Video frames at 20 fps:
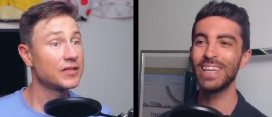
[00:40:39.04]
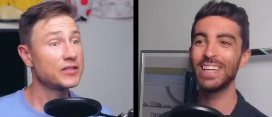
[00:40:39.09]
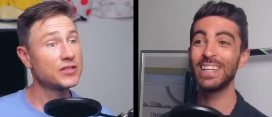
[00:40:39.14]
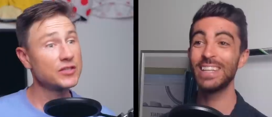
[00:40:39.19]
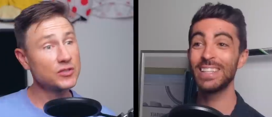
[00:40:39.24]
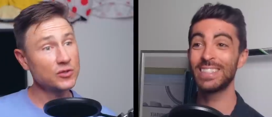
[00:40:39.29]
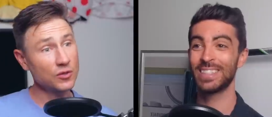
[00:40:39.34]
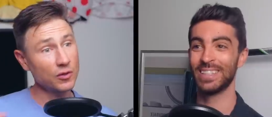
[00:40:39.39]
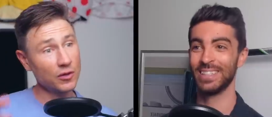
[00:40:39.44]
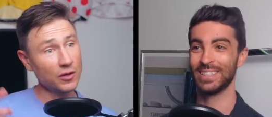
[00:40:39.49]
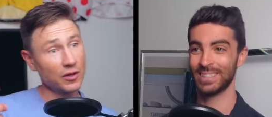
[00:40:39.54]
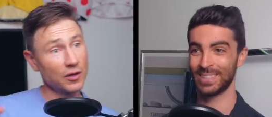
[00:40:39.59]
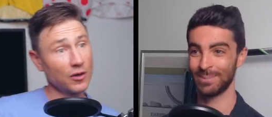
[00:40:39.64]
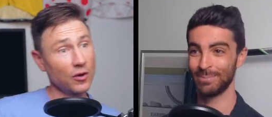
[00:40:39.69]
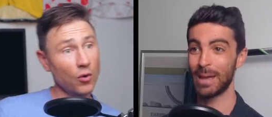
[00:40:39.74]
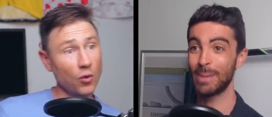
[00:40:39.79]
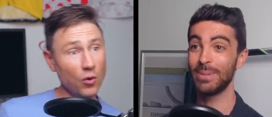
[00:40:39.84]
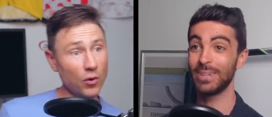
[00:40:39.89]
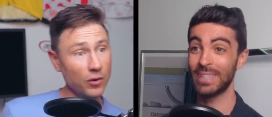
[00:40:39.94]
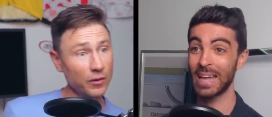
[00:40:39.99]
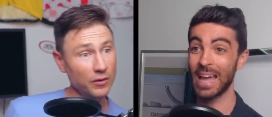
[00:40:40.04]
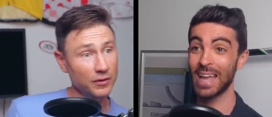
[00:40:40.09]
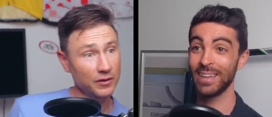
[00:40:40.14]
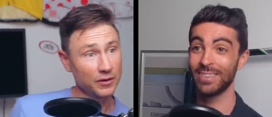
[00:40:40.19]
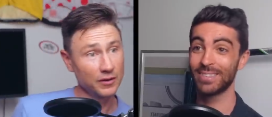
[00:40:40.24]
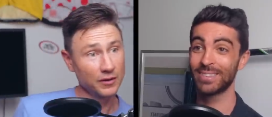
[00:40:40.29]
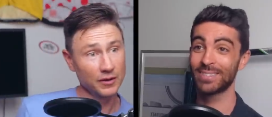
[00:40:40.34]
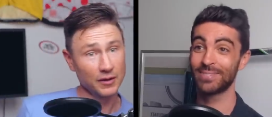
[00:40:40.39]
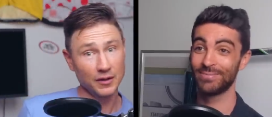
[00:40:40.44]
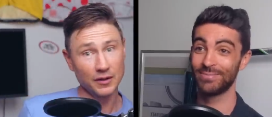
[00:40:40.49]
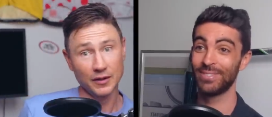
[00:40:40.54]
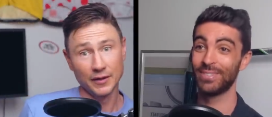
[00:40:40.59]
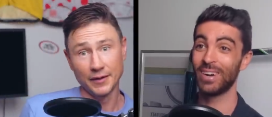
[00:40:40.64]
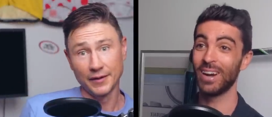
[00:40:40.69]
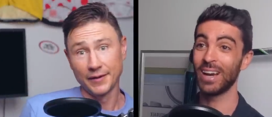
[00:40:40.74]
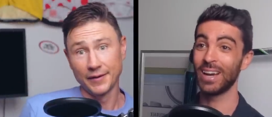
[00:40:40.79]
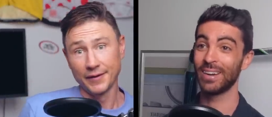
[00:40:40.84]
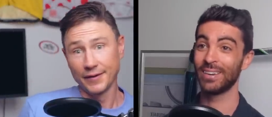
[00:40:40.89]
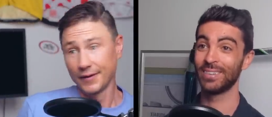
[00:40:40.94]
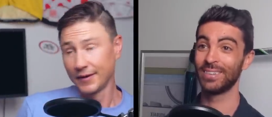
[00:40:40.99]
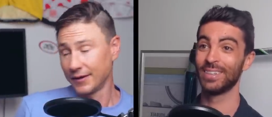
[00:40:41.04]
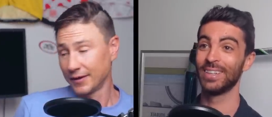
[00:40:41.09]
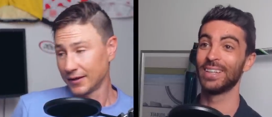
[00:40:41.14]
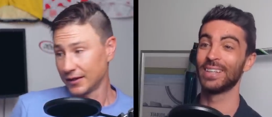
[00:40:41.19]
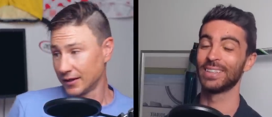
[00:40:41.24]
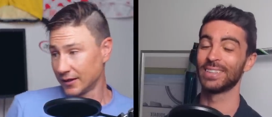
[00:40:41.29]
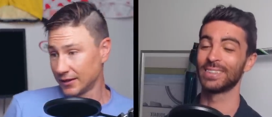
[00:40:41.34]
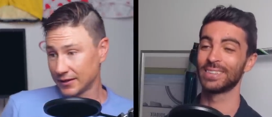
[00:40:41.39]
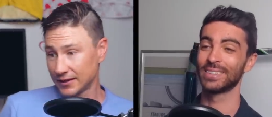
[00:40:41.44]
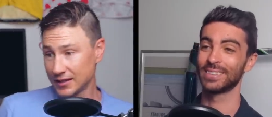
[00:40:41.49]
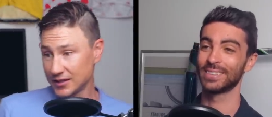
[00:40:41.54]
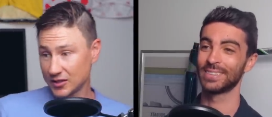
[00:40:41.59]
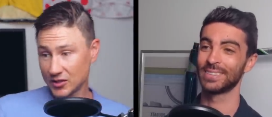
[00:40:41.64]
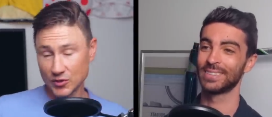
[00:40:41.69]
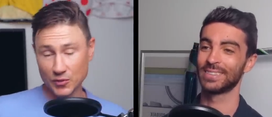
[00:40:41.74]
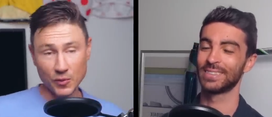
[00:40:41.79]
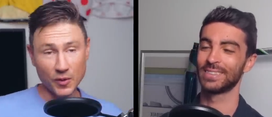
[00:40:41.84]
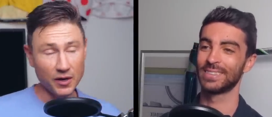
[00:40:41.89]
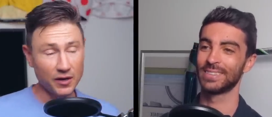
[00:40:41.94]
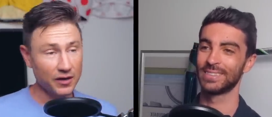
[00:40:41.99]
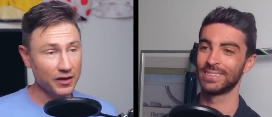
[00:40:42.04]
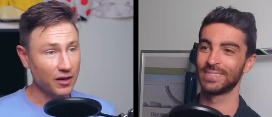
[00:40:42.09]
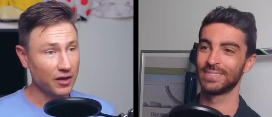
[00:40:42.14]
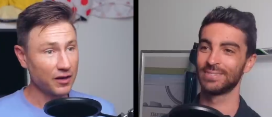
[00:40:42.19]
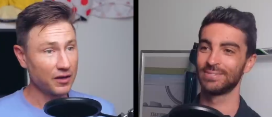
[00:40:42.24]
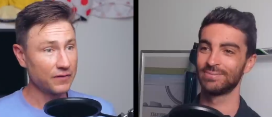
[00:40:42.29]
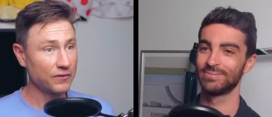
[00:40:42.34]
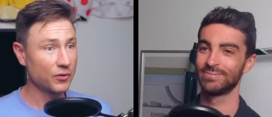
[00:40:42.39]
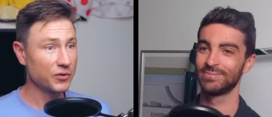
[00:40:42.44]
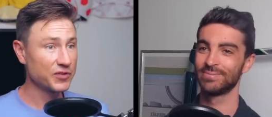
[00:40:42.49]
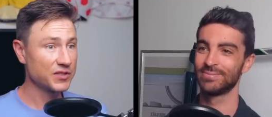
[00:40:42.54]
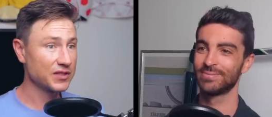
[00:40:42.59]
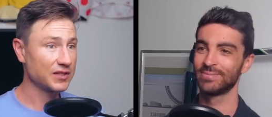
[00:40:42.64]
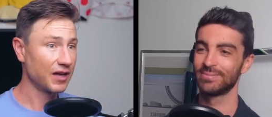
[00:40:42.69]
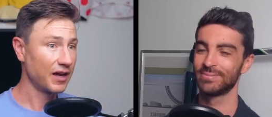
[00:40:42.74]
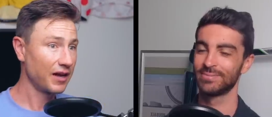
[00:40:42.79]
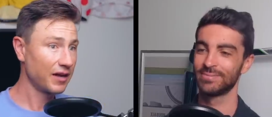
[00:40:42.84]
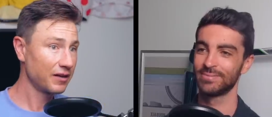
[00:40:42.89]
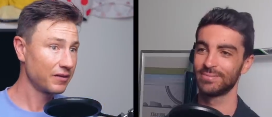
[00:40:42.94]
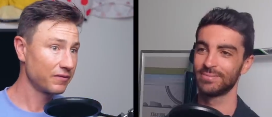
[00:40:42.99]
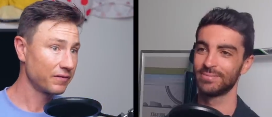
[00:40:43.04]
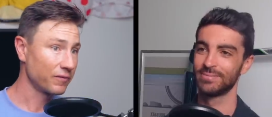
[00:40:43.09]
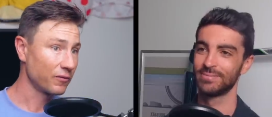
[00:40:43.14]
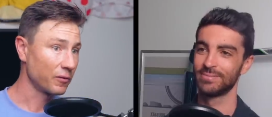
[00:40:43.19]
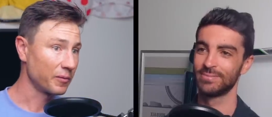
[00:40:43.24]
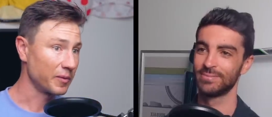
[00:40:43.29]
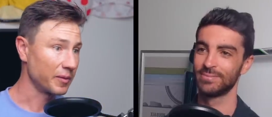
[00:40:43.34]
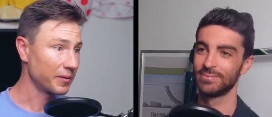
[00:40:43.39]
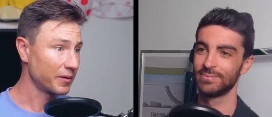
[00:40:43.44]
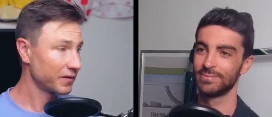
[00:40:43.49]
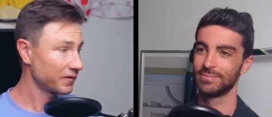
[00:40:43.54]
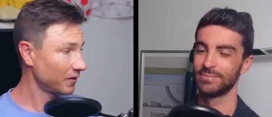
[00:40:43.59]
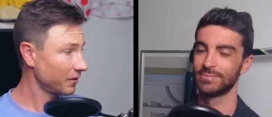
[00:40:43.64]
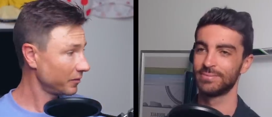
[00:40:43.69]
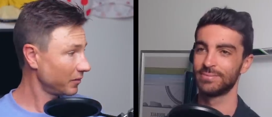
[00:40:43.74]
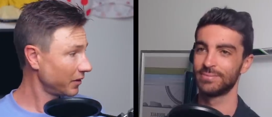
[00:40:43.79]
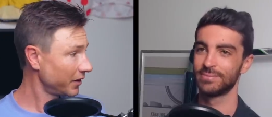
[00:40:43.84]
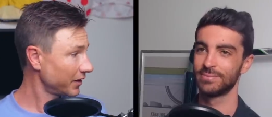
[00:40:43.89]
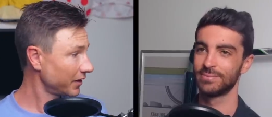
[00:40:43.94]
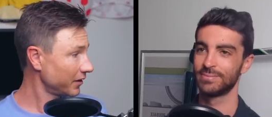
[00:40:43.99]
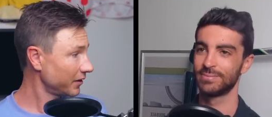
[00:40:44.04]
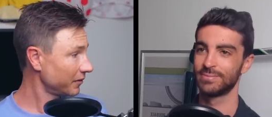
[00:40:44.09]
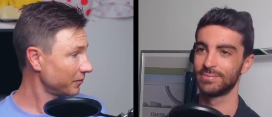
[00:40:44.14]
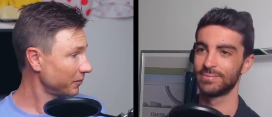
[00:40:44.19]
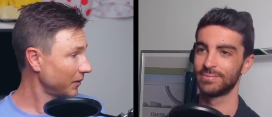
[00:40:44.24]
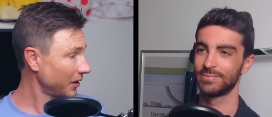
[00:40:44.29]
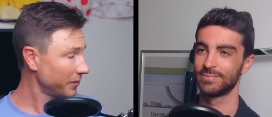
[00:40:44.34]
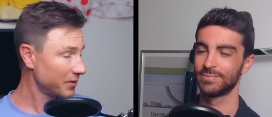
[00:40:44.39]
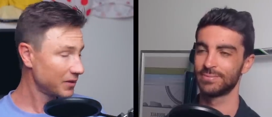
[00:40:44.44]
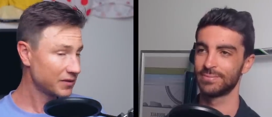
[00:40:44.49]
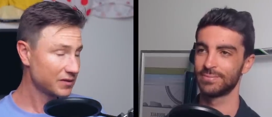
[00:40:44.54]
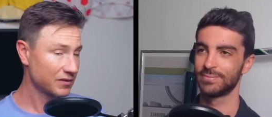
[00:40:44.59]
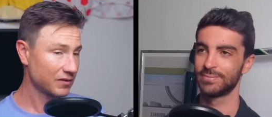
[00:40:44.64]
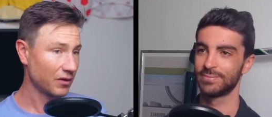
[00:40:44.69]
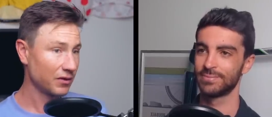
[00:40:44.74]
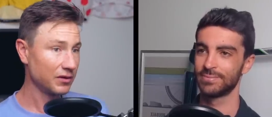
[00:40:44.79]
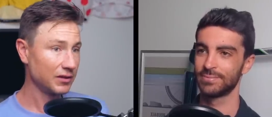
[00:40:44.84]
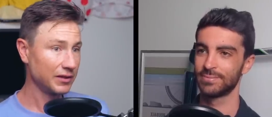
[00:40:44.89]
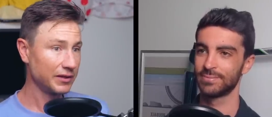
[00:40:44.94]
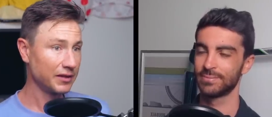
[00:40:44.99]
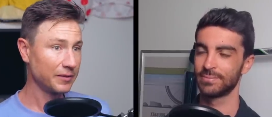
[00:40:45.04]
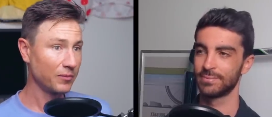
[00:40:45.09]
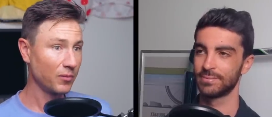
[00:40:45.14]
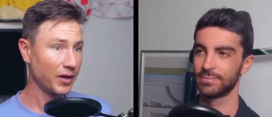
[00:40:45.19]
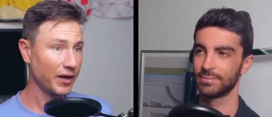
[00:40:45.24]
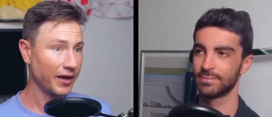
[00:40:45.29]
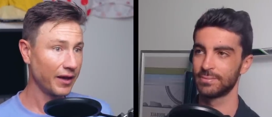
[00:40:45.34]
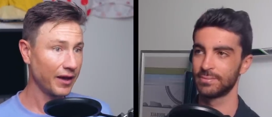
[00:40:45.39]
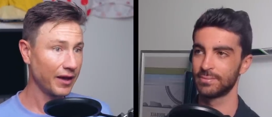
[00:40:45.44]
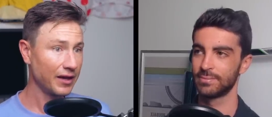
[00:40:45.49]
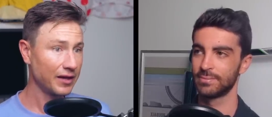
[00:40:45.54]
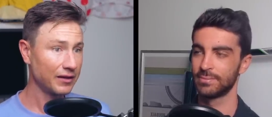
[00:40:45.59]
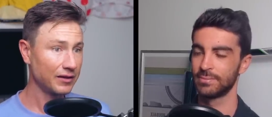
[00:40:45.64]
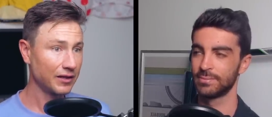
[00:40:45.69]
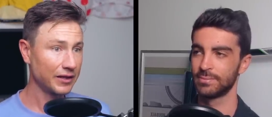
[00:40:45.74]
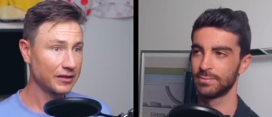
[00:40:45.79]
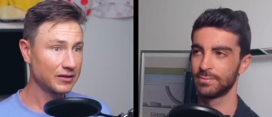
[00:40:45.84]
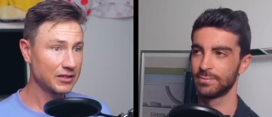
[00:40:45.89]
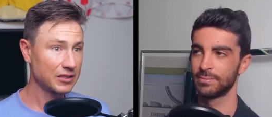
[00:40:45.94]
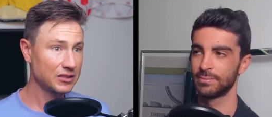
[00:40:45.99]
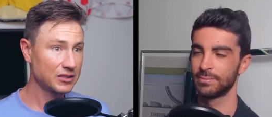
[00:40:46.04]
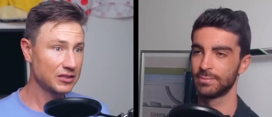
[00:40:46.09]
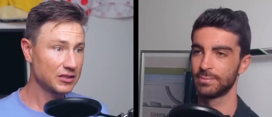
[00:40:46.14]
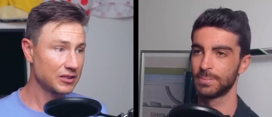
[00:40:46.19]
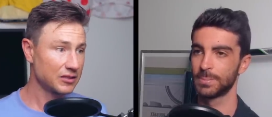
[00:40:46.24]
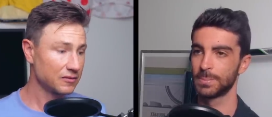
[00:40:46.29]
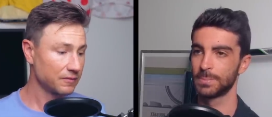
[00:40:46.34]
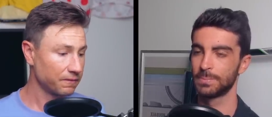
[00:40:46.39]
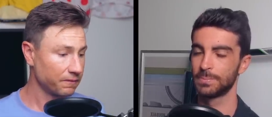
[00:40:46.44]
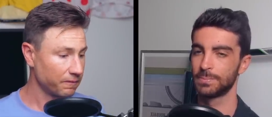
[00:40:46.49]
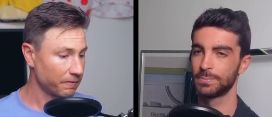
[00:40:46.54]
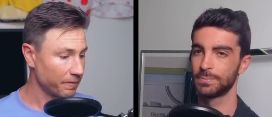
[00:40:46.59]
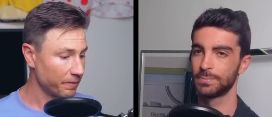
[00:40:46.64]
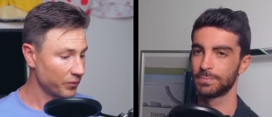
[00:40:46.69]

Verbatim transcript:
Speaker 1: it is, not Maybe Dan's right. Yeah, this is where it kind of all started for me because I'm like, maybe it's totally in my head, like this this.